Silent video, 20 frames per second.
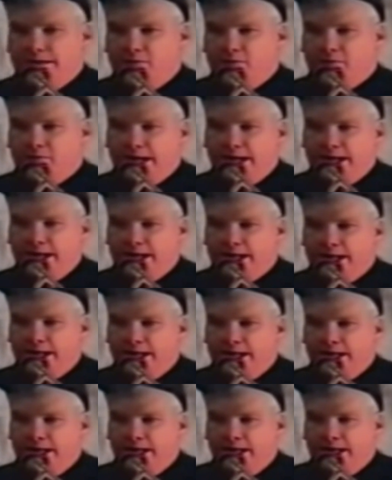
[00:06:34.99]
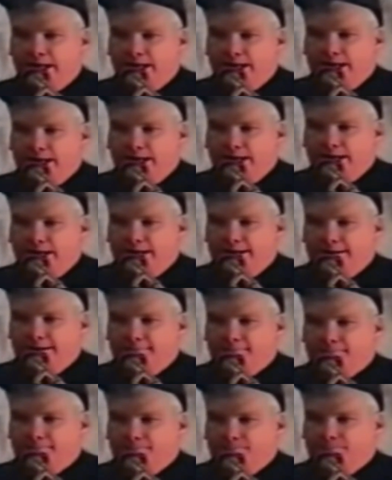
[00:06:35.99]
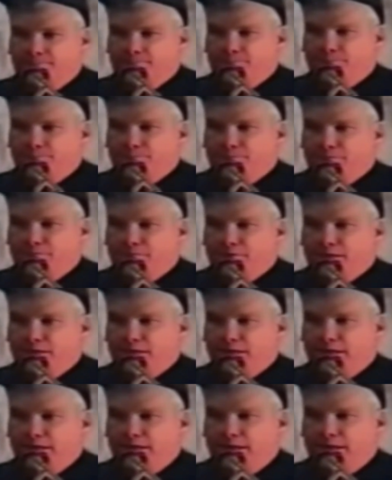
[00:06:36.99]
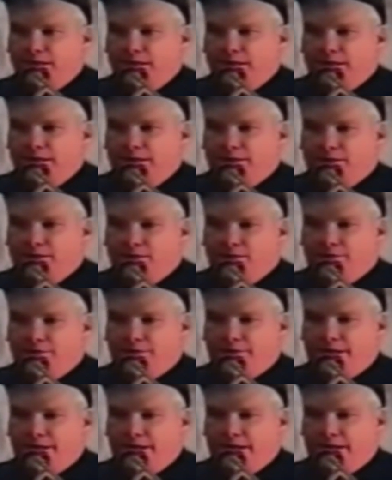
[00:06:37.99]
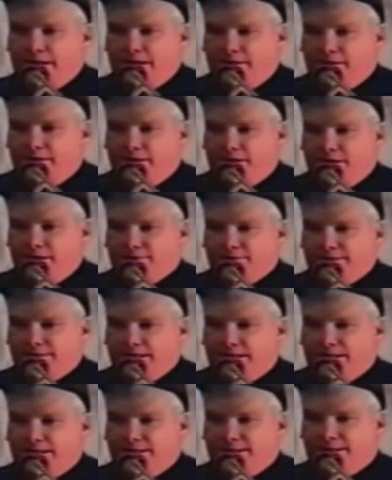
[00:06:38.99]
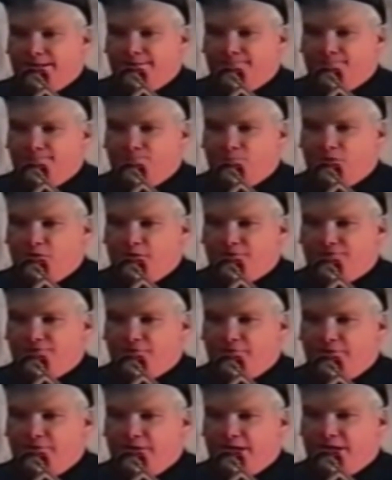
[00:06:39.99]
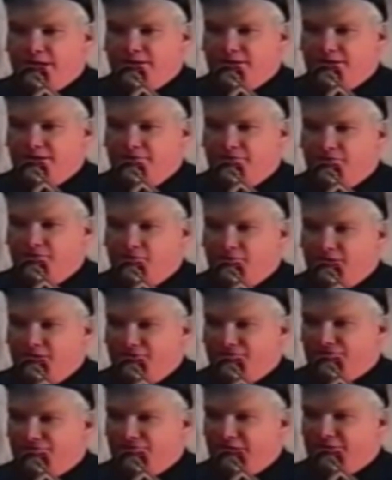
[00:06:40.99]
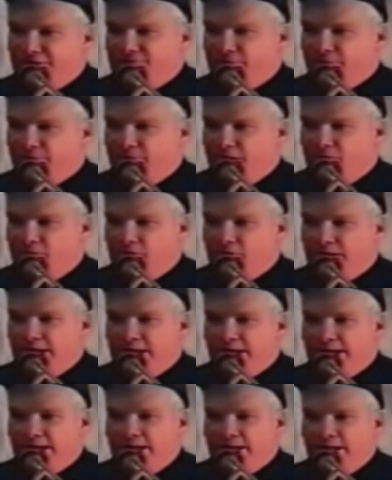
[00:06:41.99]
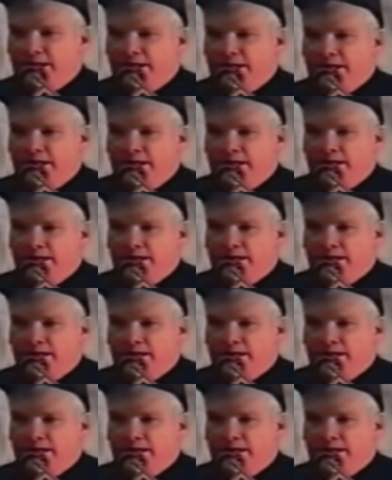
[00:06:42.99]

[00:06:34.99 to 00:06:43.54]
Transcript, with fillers: anyway, um, the whole thing here is that uh, also in 1946, I might want to add,